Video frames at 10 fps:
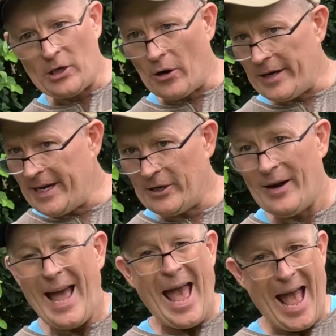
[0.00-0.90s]
cart
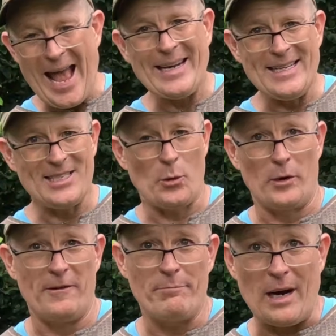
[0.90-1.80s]
here, any
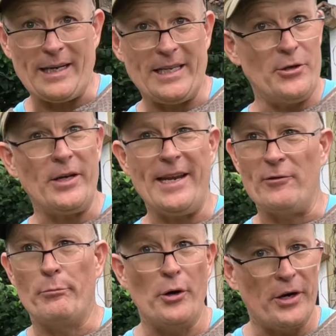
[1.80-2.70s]
sort of bucket. You can
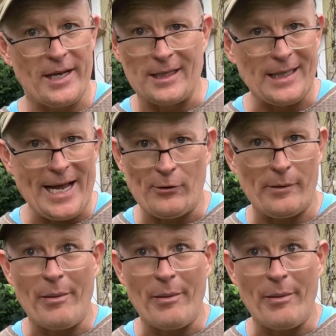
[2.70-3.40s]
even put it in a lake or a